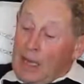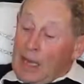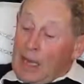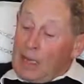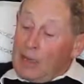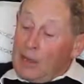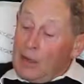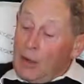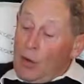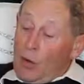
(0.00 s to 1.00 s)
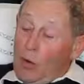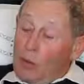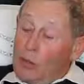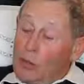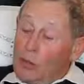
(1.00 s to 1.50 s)
and
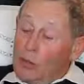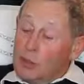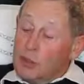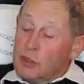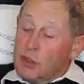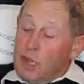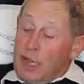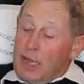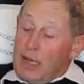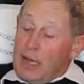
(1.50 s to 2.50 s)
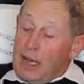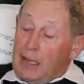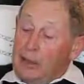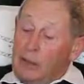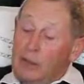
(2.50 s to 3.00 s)
all you could say,
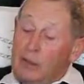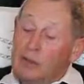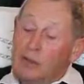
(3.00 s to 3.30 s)
Alan, that